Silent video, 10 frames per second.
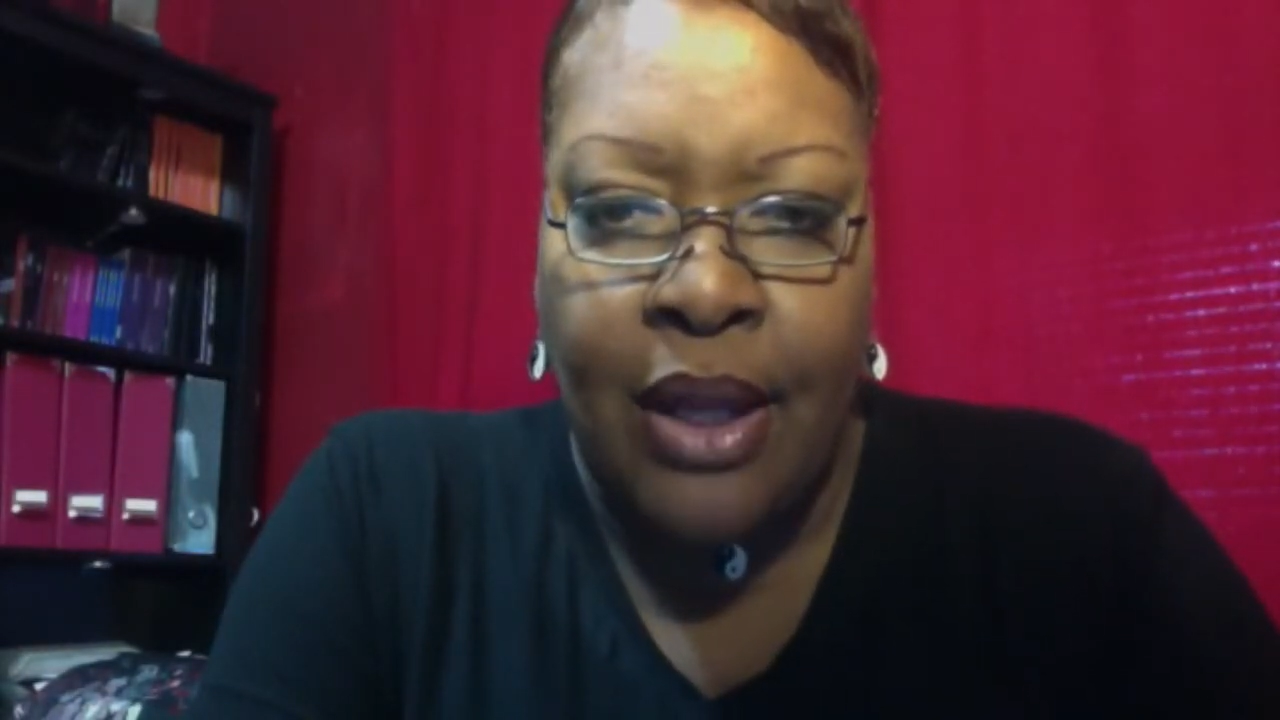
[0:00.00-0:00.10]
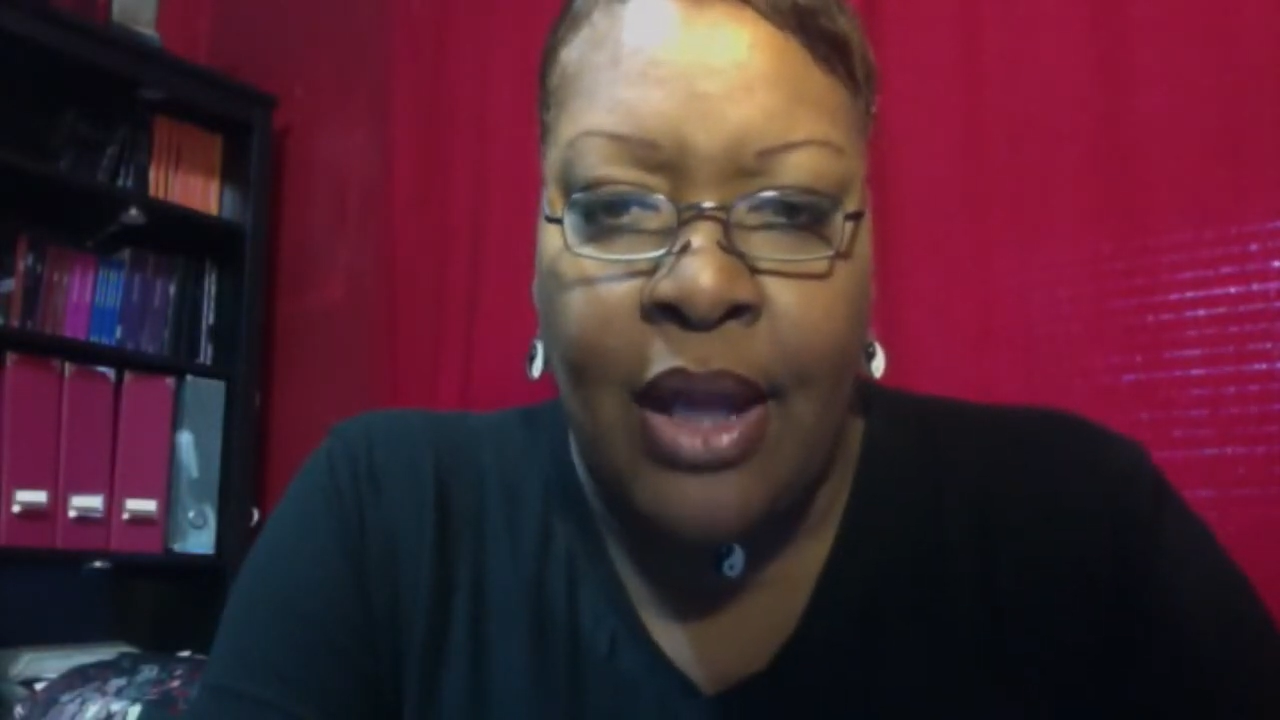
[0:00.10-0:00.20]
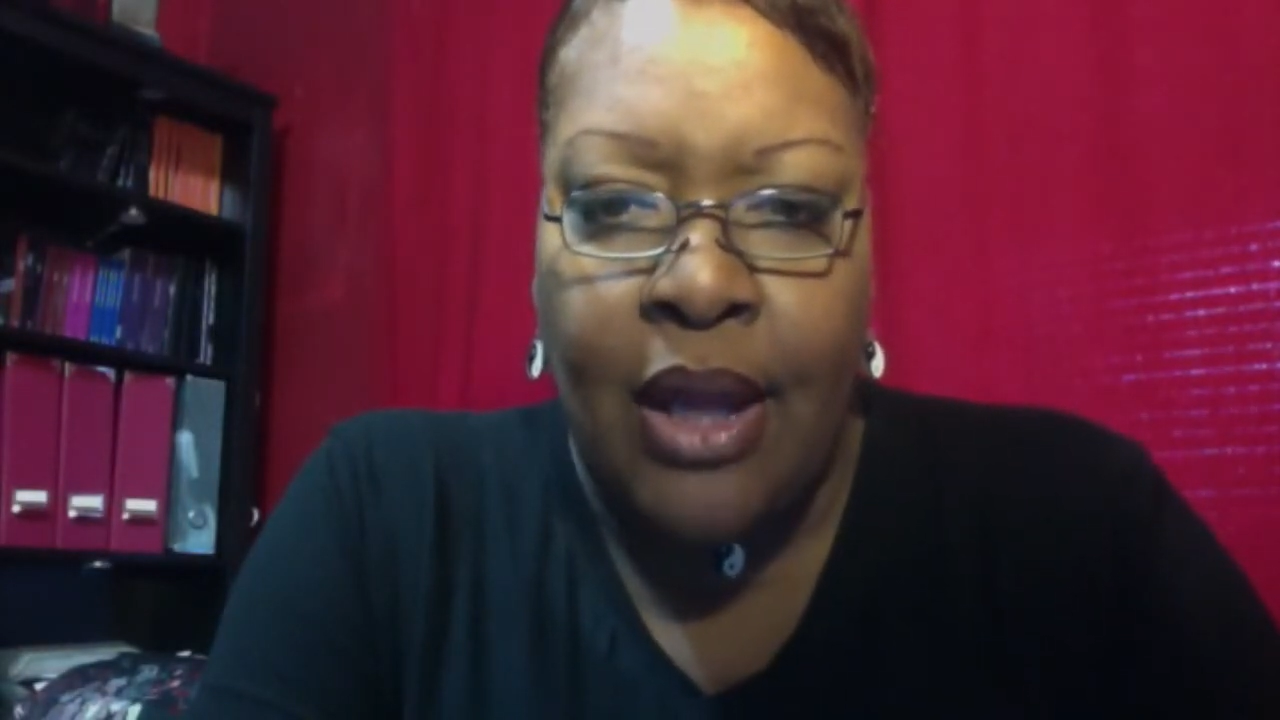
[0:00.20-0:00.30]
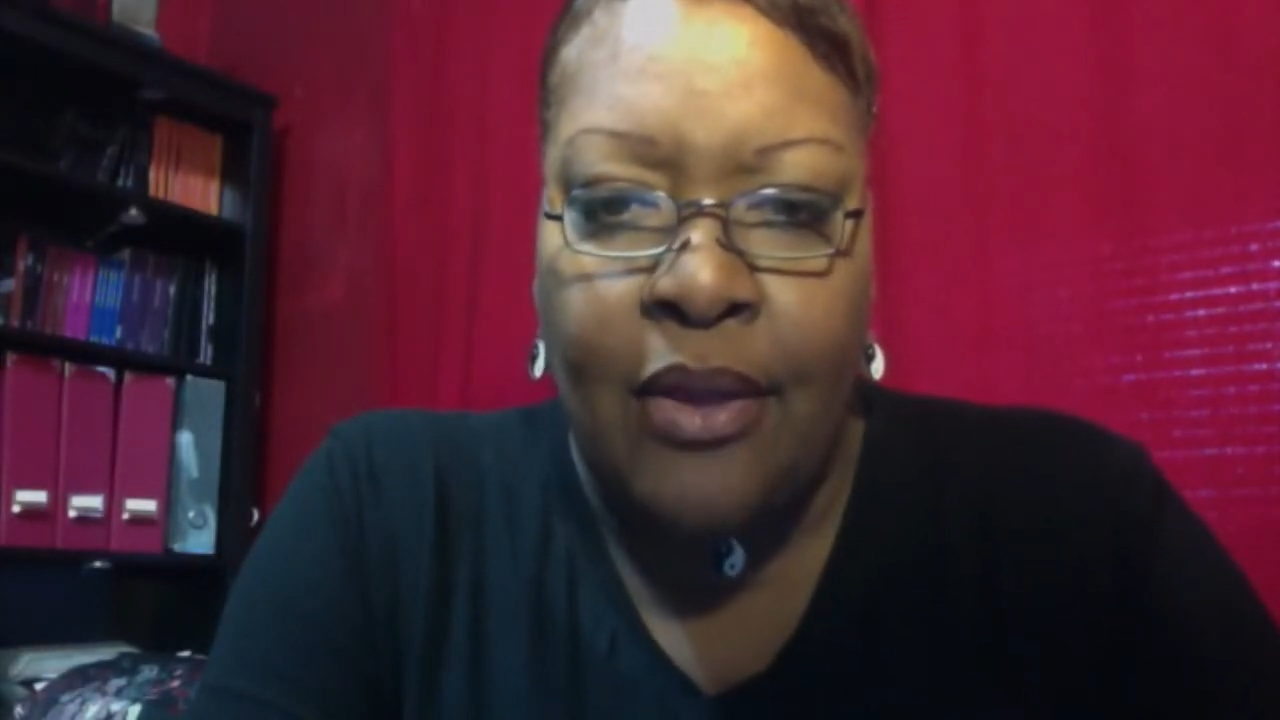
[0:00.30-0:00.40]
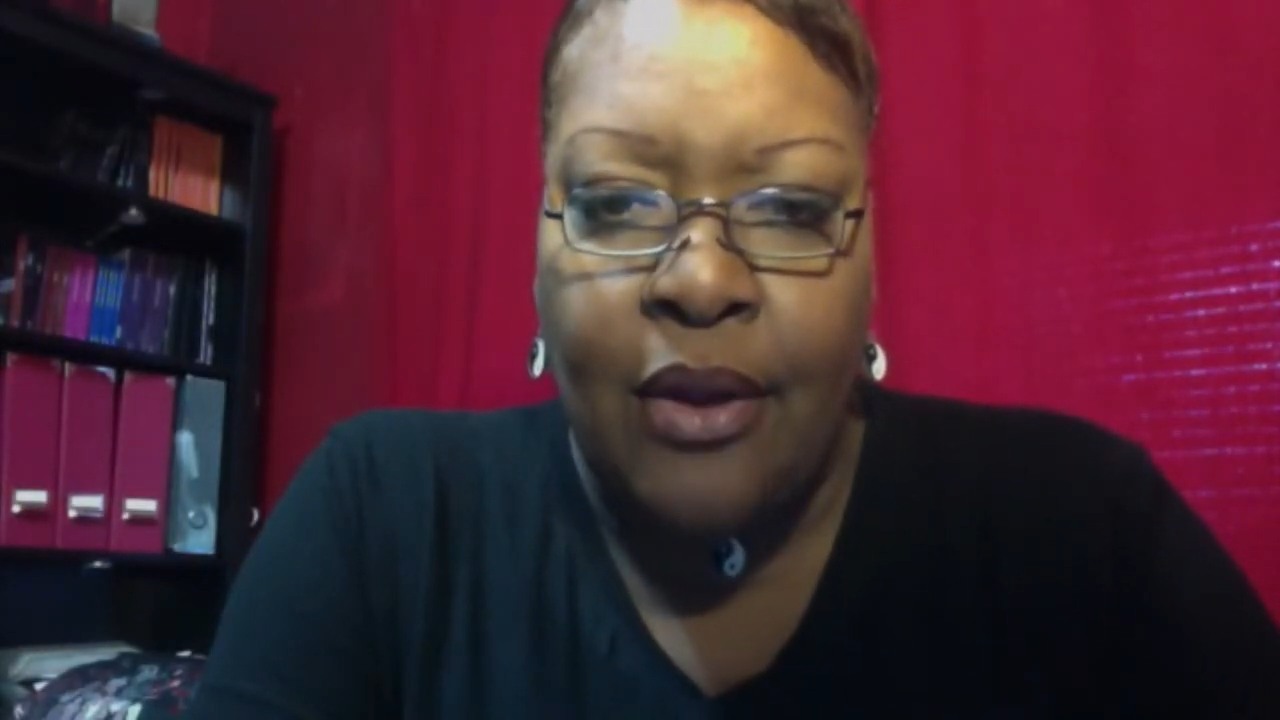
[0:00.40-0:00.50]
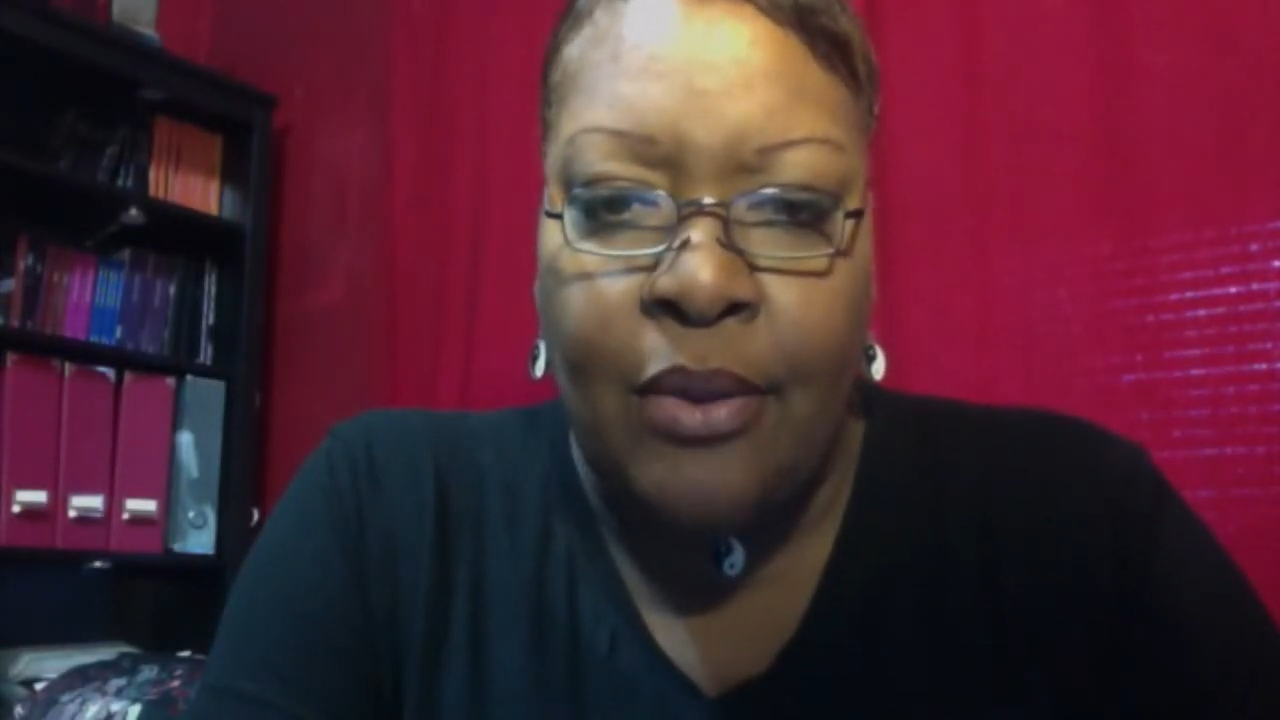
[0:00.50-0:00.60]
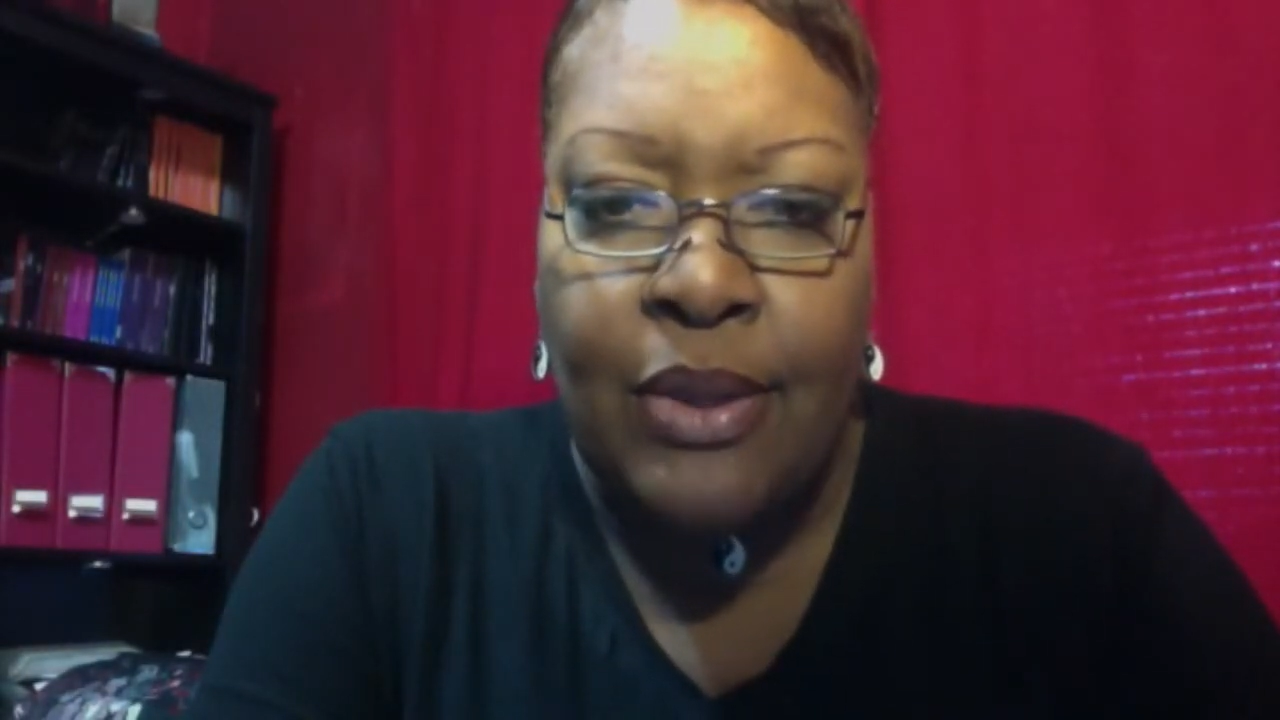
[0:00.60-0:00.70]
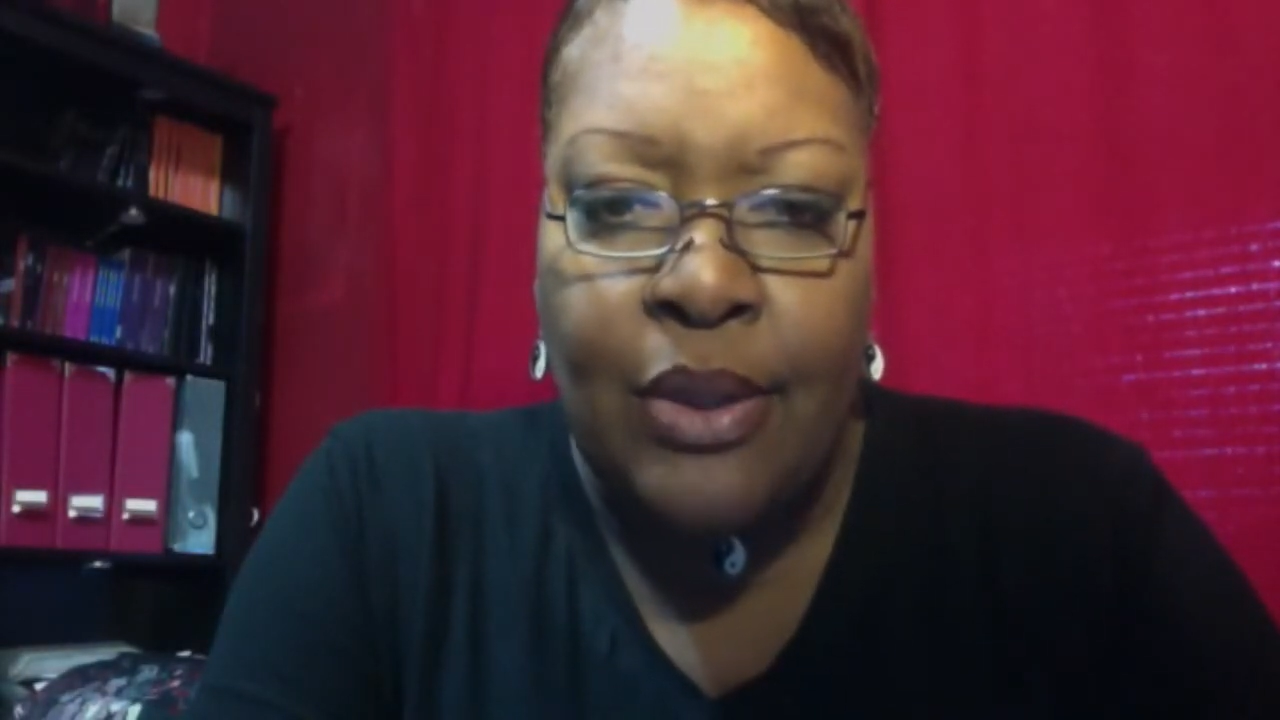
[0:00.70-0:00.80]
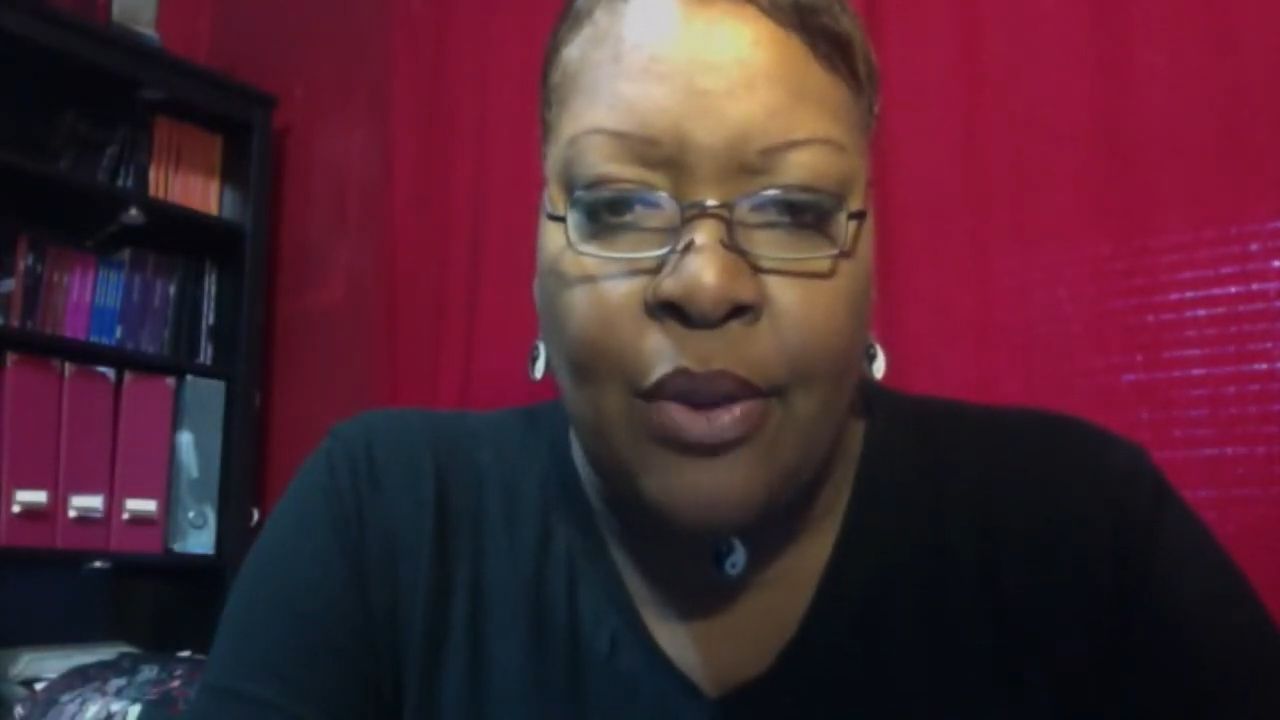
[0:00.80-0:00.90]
and there was